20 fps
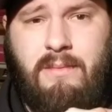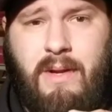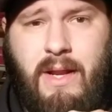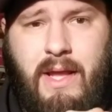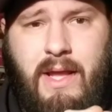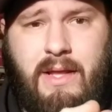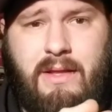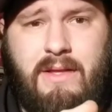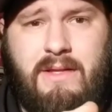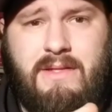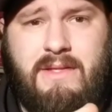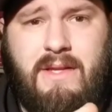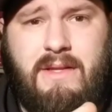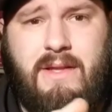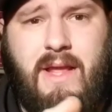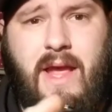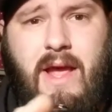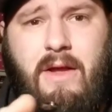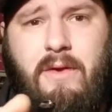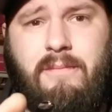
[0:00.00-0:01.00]
when I get to
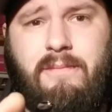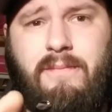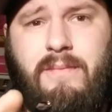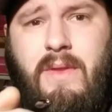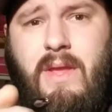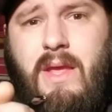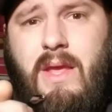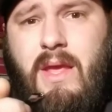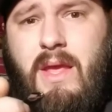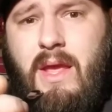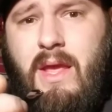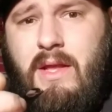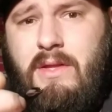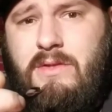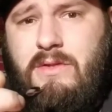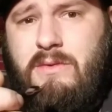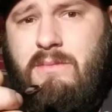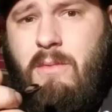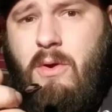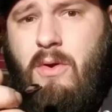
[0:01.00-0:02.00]
sit down
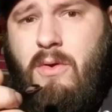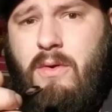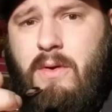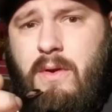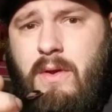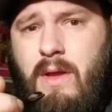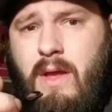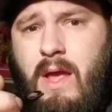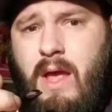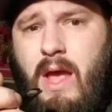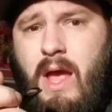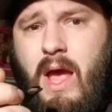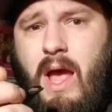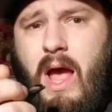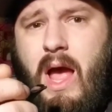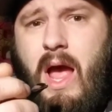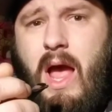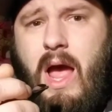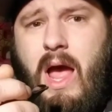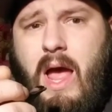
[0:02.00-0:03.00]
and smoke,
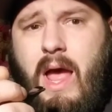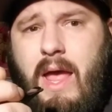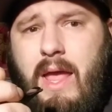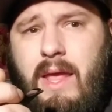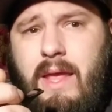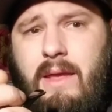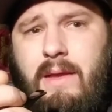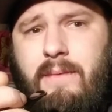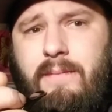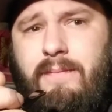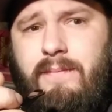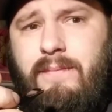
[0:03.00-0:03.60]
I'm